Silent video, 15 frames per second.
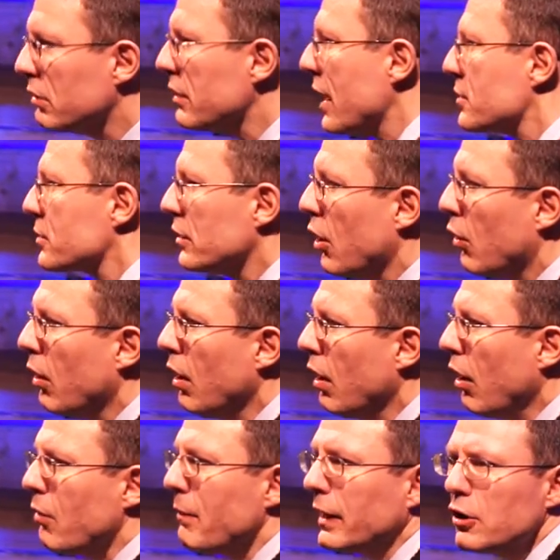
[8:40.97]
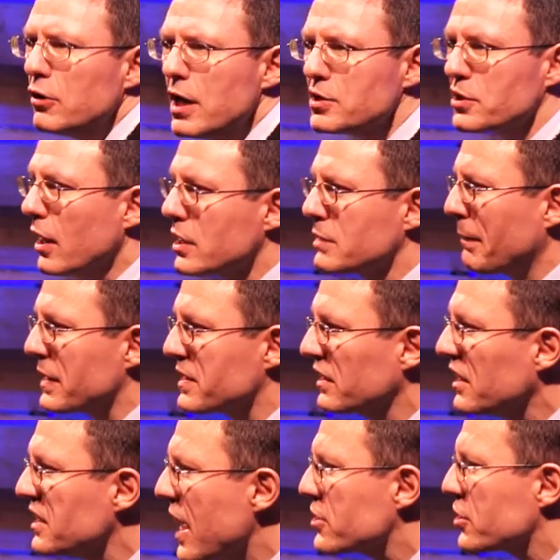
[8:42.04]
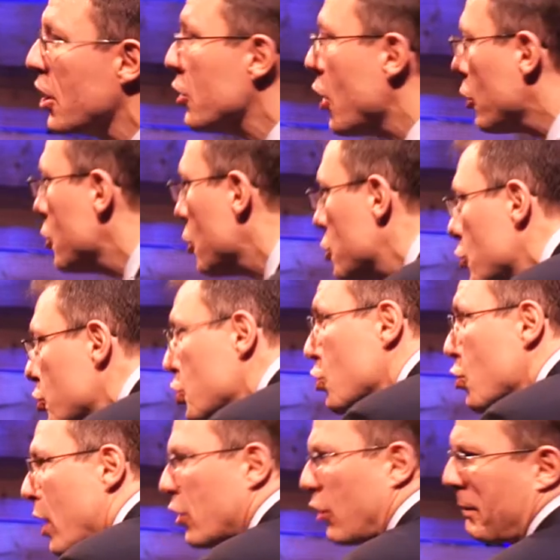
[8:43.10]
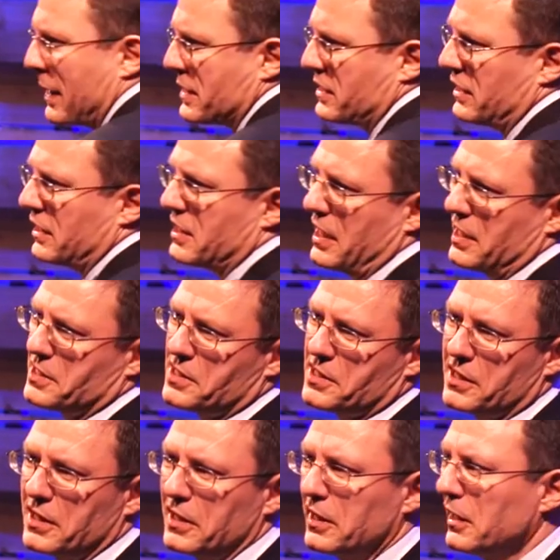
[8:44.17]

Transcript: Yes, no. Oh my goodness, he's passing the test. No, no, you, you are not passing the test.